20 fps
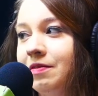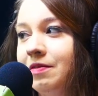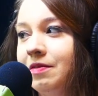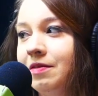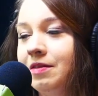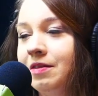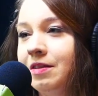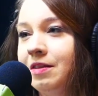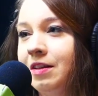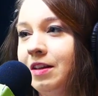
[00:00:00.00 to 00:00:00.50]

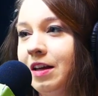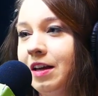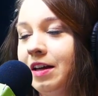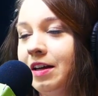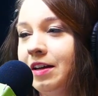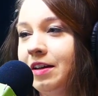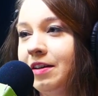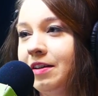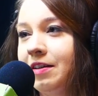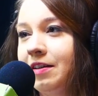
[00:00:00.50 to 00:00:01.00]

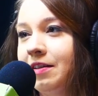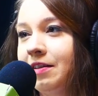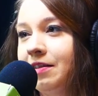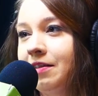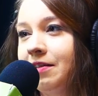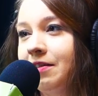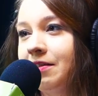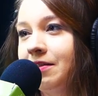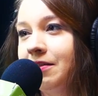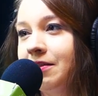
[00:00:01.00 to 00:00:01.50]
like,
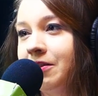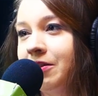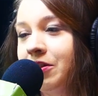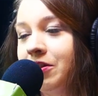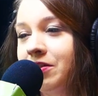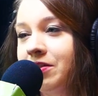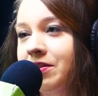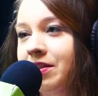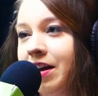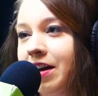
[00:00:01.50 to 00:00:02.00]
the
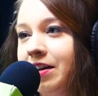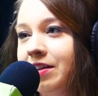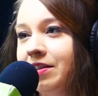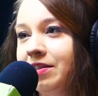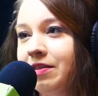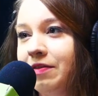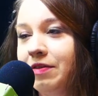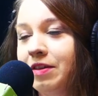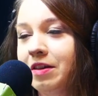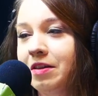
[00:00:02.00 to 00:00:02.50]
size
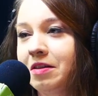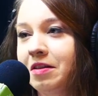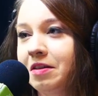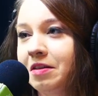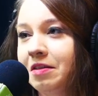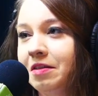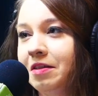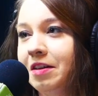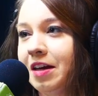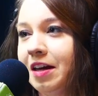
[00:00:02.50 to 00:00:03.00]
of the
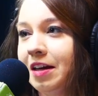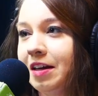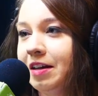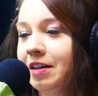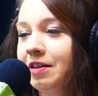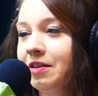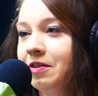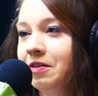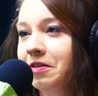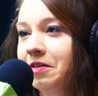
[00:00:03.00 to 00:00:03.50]

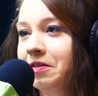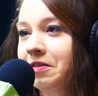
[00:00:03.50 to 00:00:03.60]
kid or